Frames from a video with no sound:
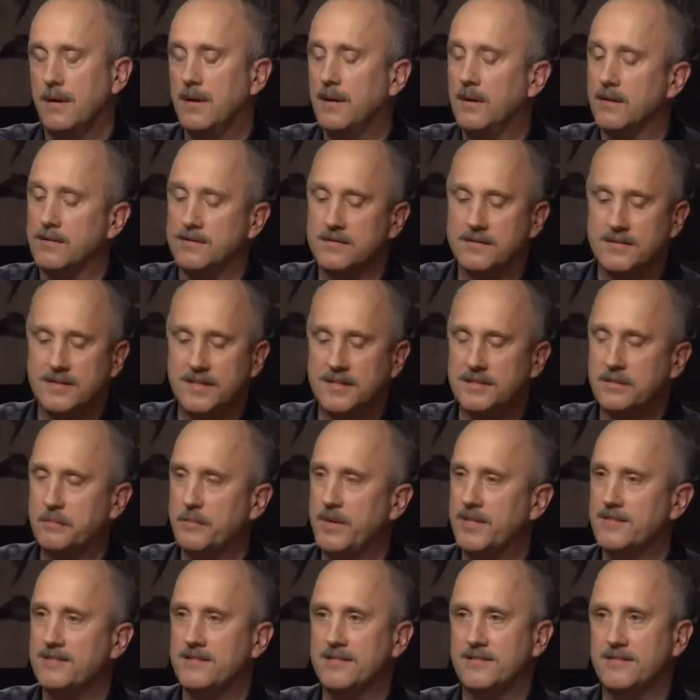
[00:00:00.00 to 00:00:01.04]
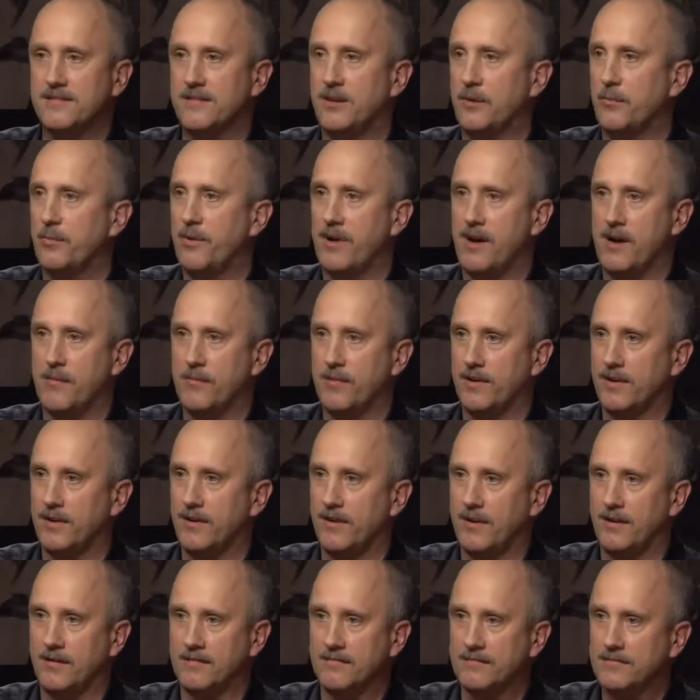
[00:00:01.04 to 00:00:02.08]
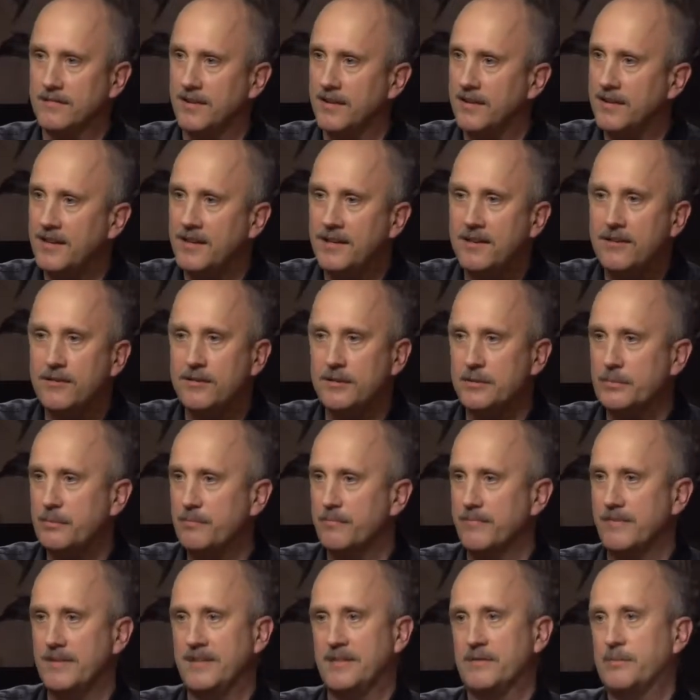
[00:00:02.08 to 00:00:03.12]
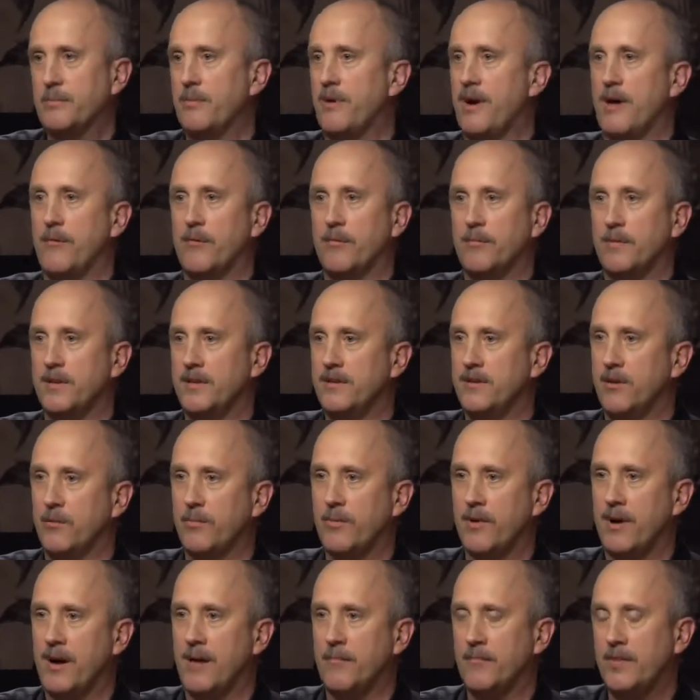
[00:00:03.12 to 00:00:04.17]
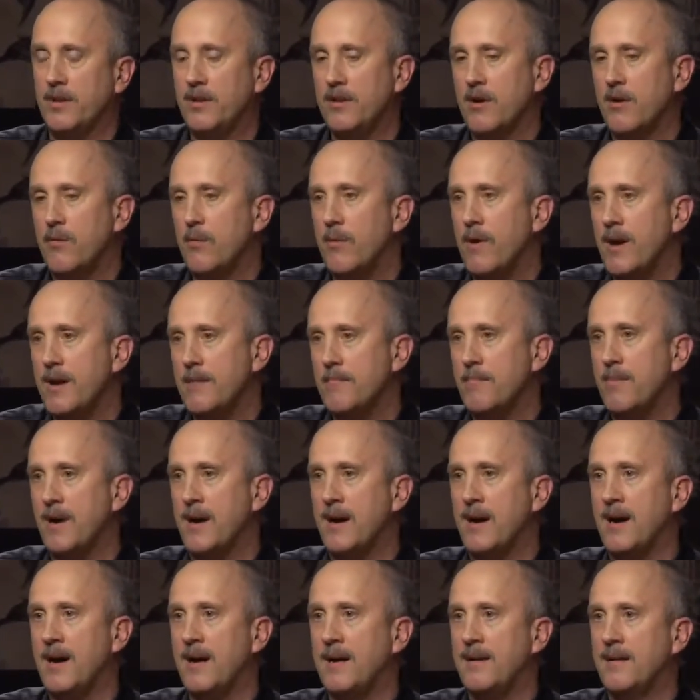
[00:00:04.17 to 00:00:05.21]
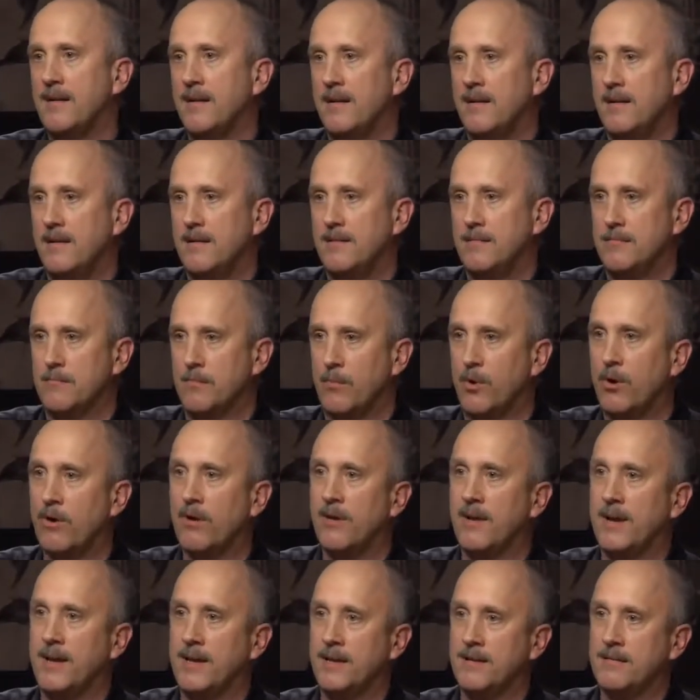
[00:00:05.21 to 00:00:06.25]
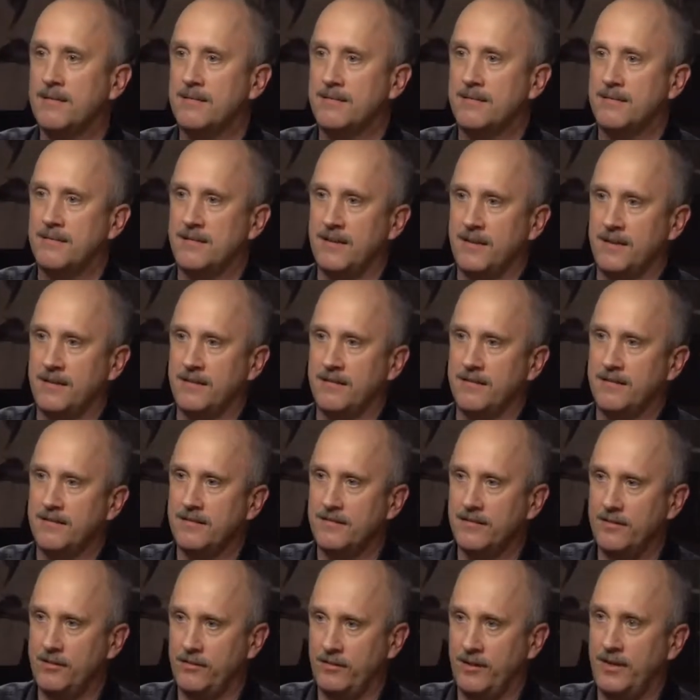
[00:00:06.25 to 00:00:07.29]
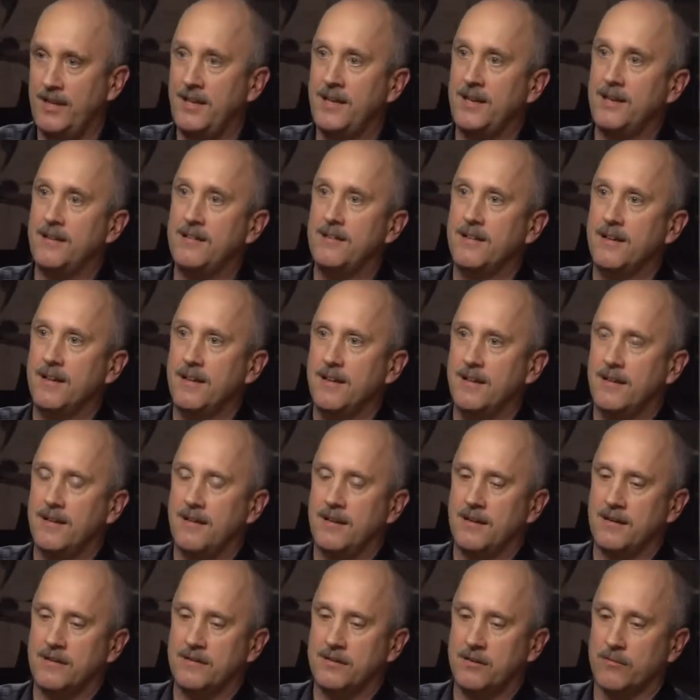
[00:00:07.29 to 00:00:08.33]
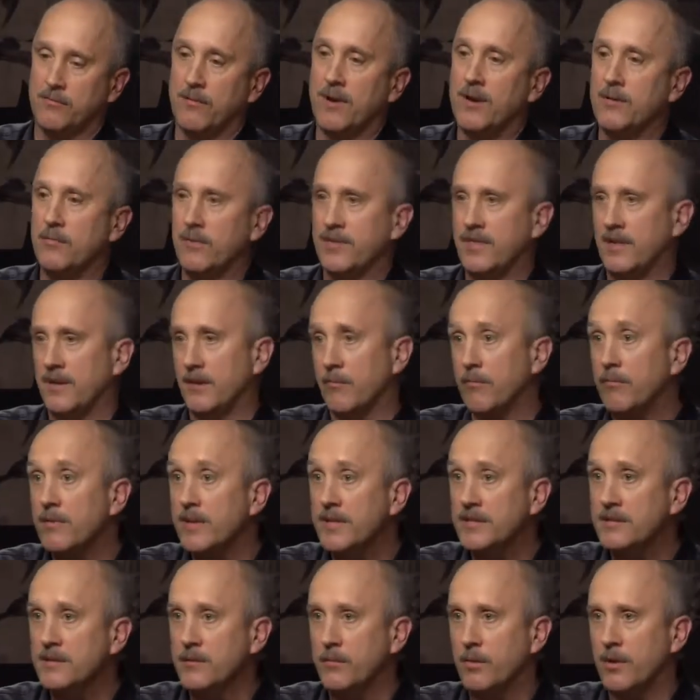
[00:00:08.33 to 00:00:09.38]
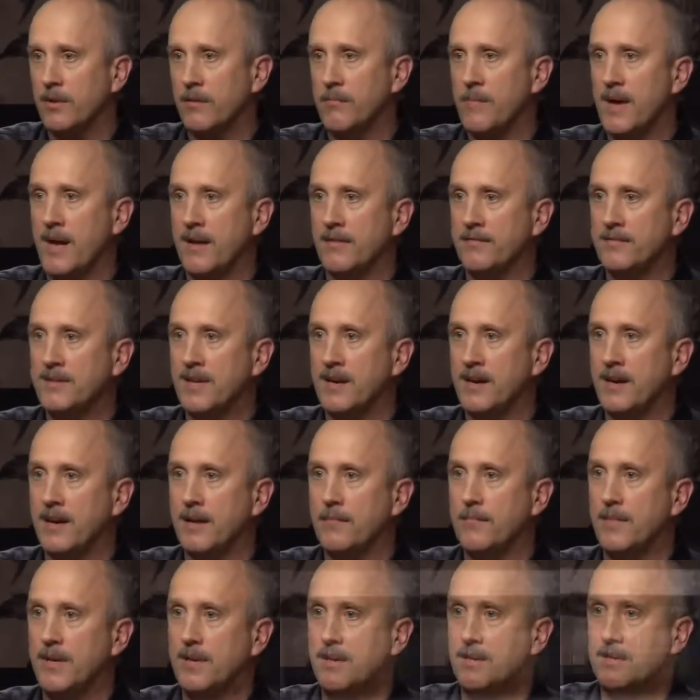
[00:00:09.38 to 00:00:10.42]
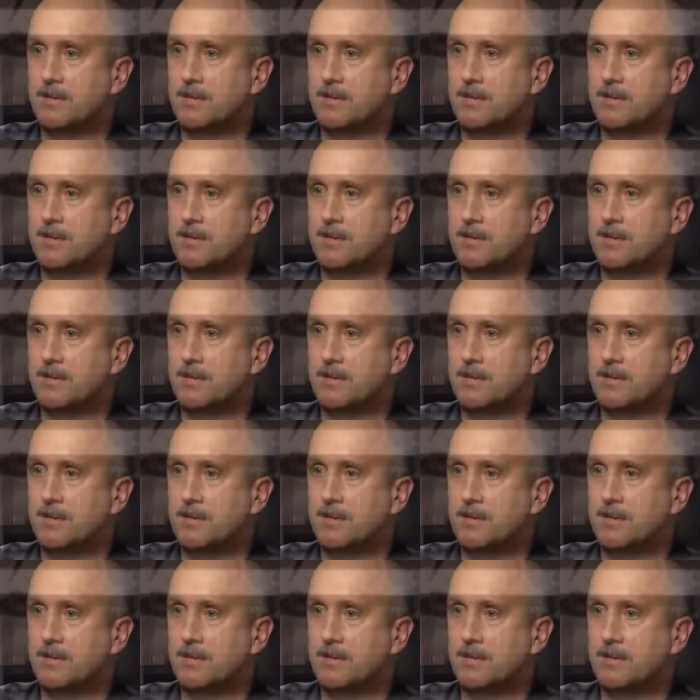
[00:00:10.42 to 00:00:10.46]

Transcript: No, 6 months is no problem at all. A year is probably no problem. You don't want to buy more ink than you need to run within a reasonable amount of time.